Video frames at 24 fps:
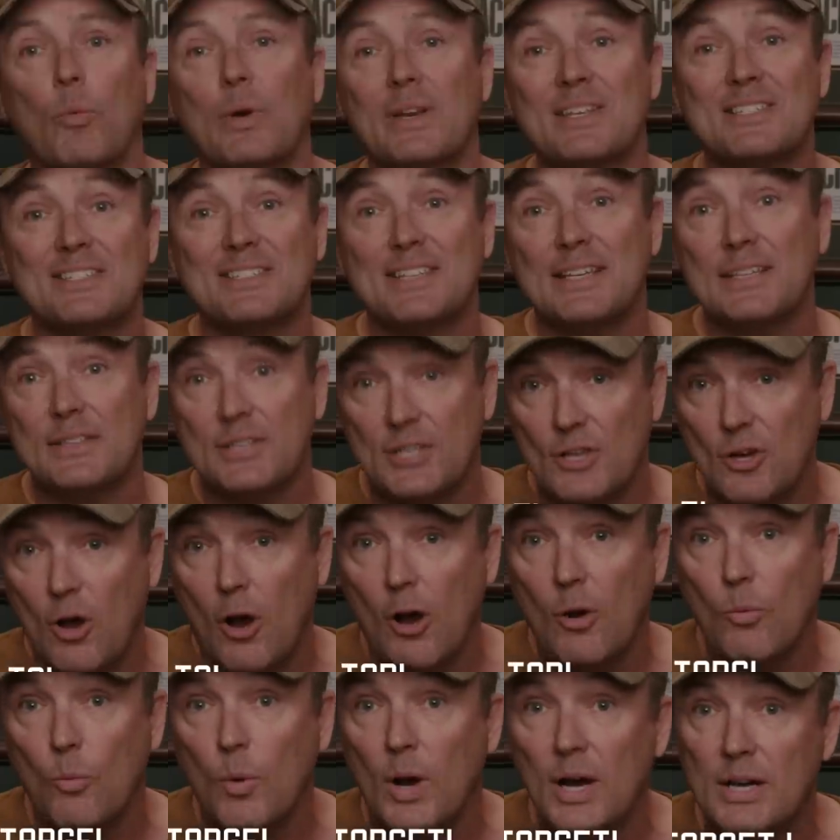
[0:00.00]
What a C T
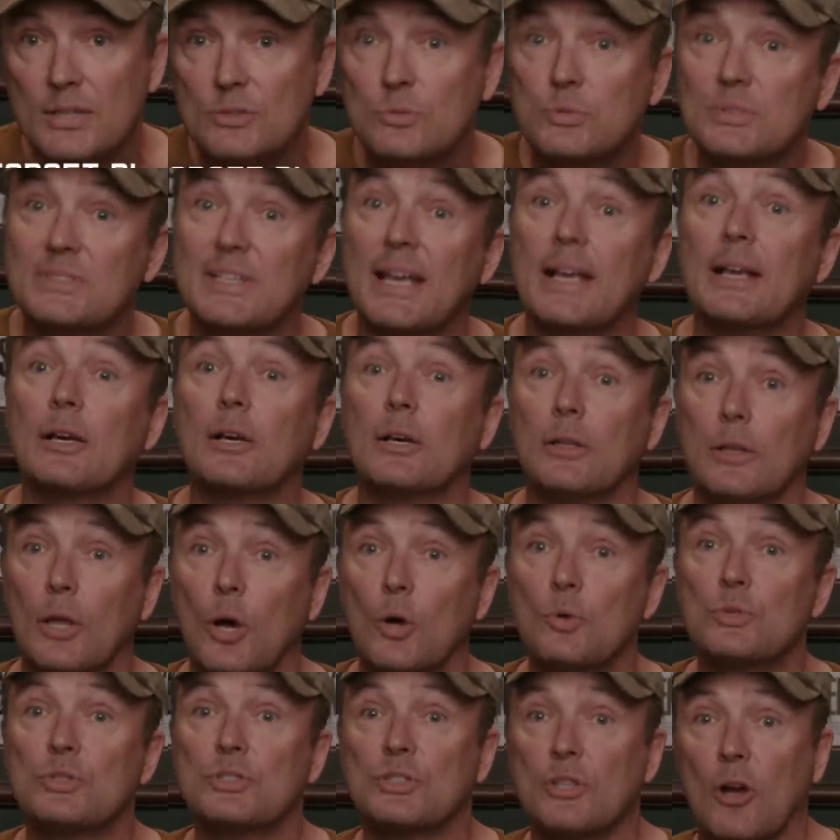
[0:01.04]
R was, was a
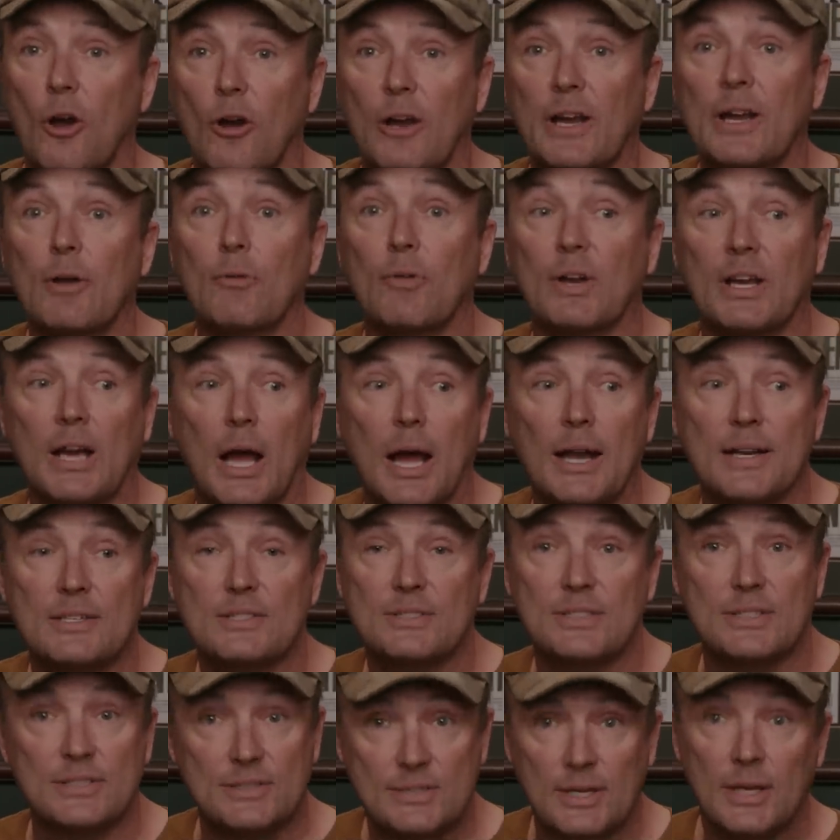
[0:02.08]
close target
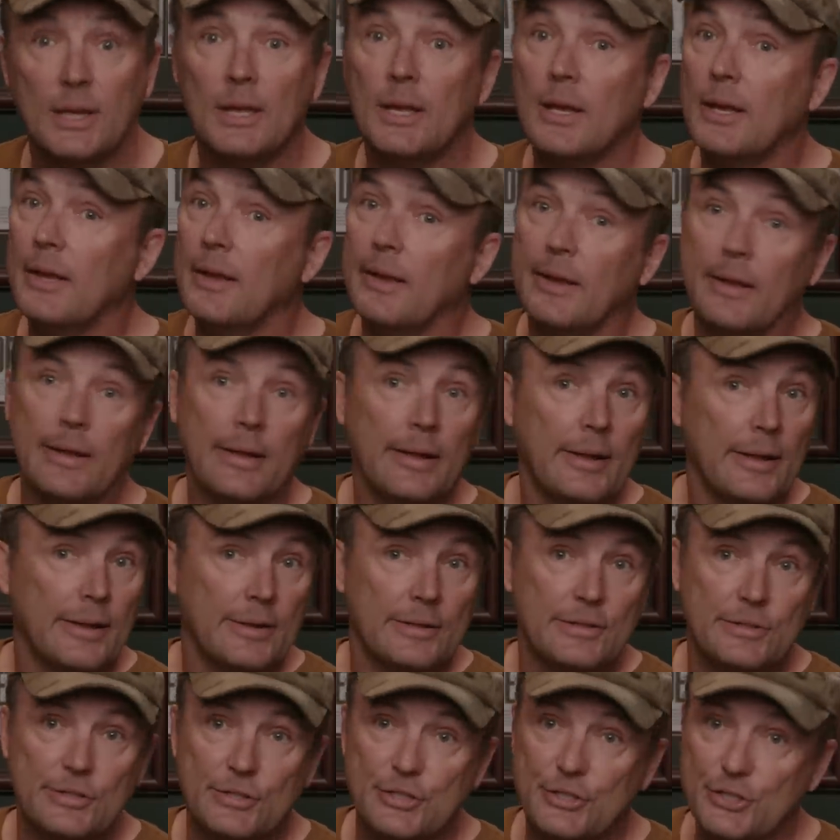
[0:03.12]
reconnaissance.
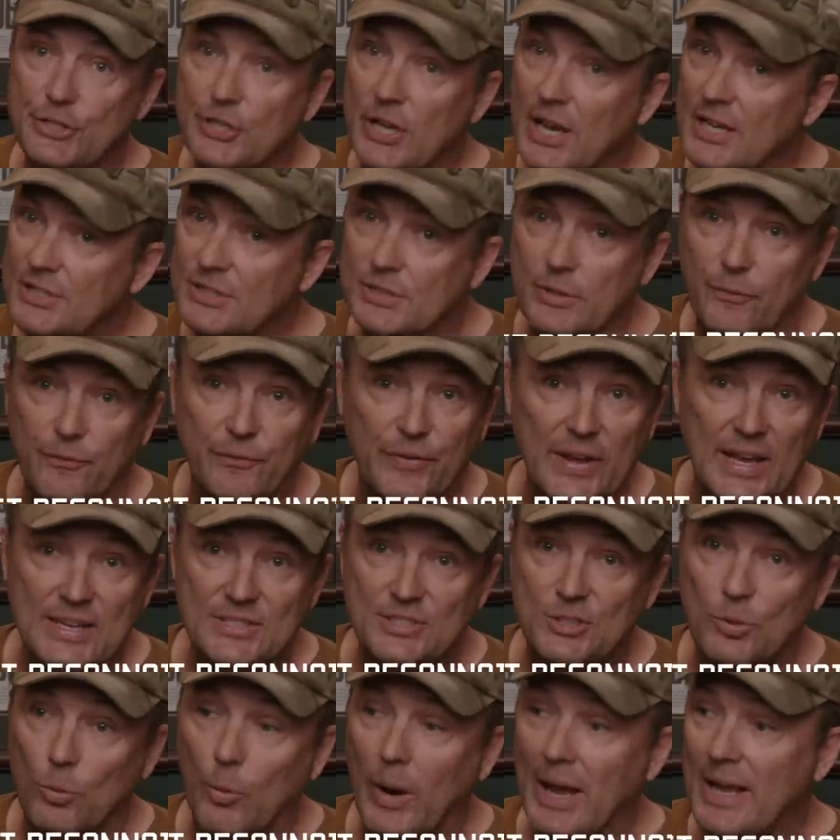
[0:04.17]
Just a
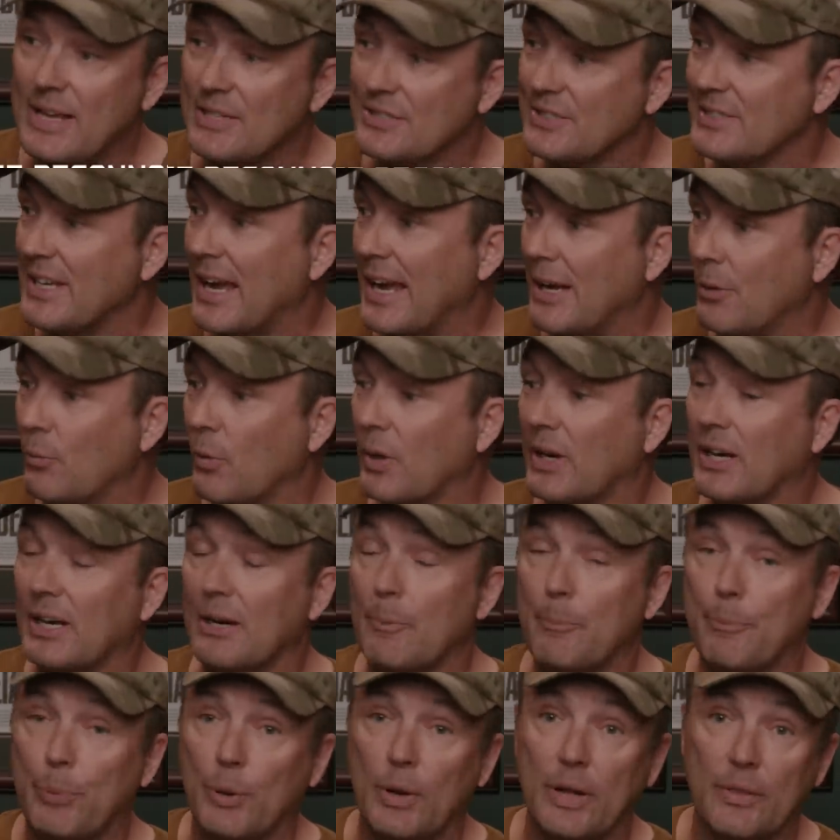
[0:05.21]
fancy way of saying we're going
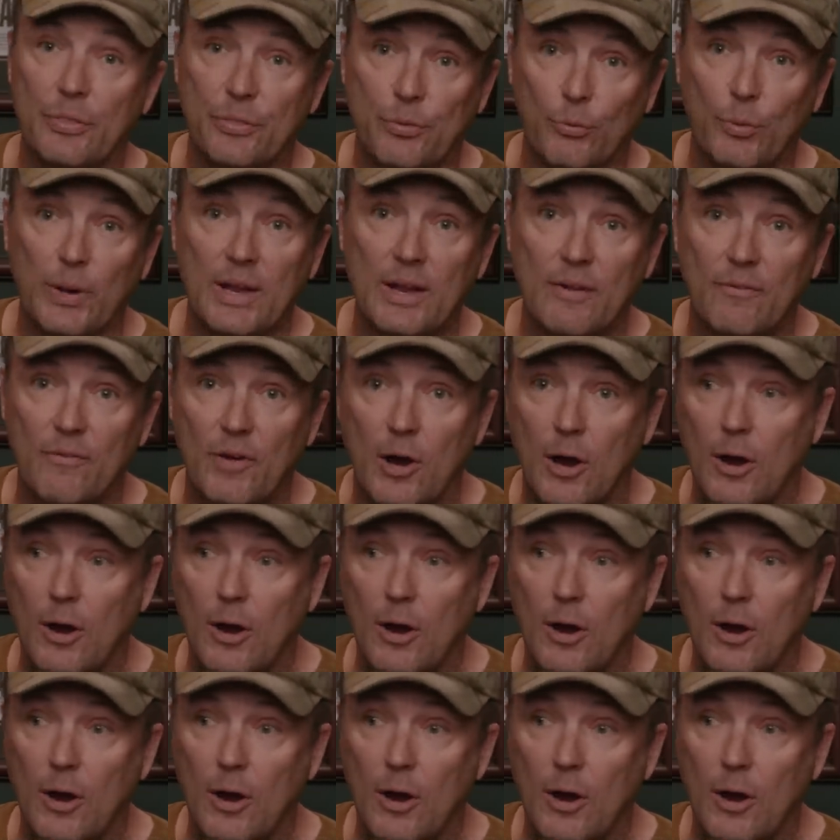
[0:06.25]
to put three of